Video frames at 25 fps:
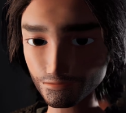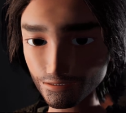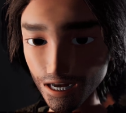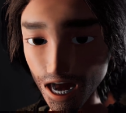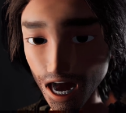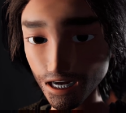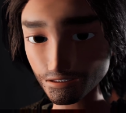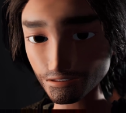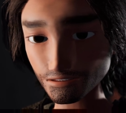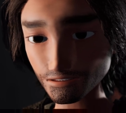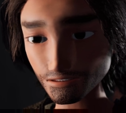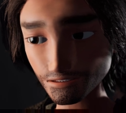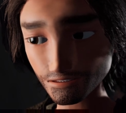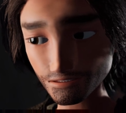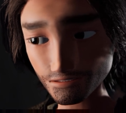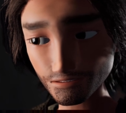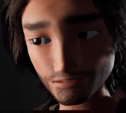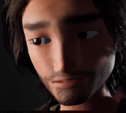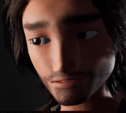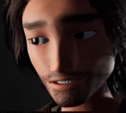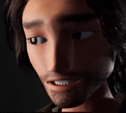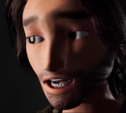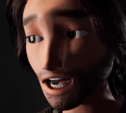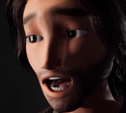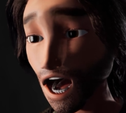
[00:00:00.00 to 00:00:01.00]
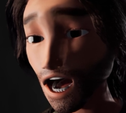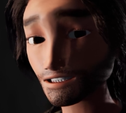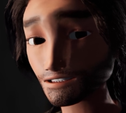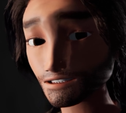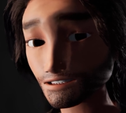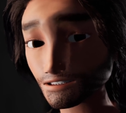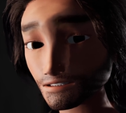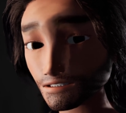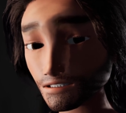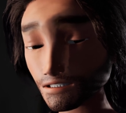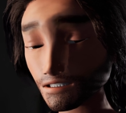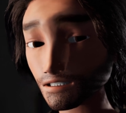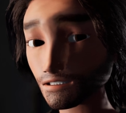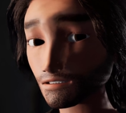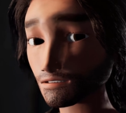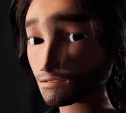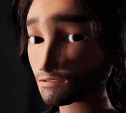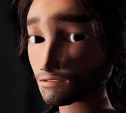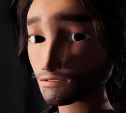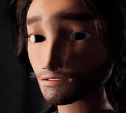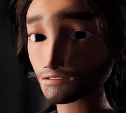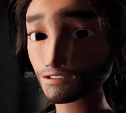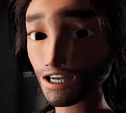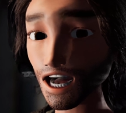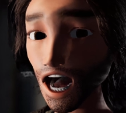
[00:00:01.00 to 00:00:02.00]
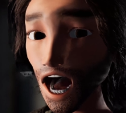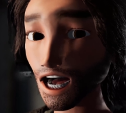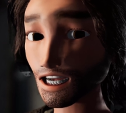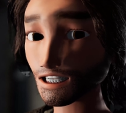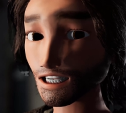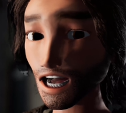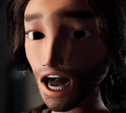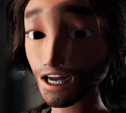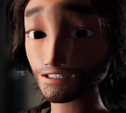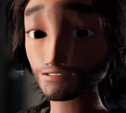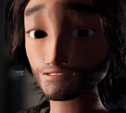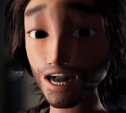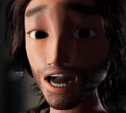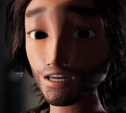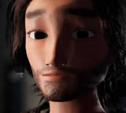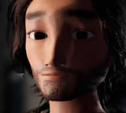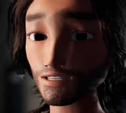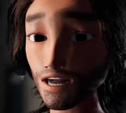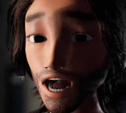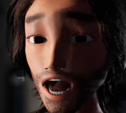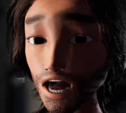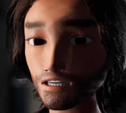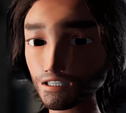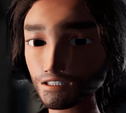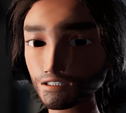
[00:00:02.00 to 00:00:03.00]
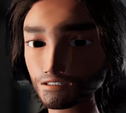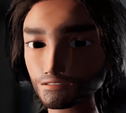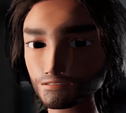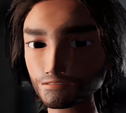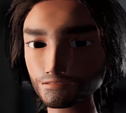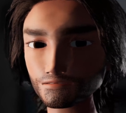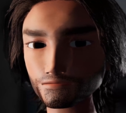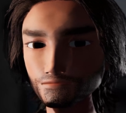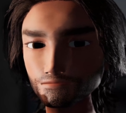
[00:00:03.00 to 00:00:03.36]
Yes, the cave will work,"